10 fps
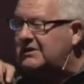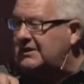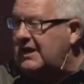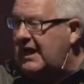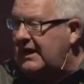
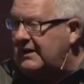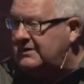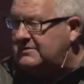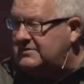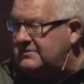
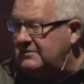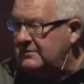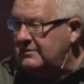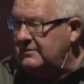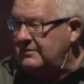alliance
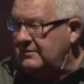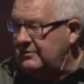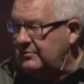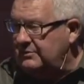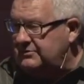
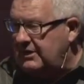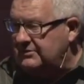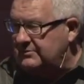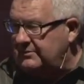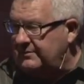with
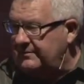Joshua.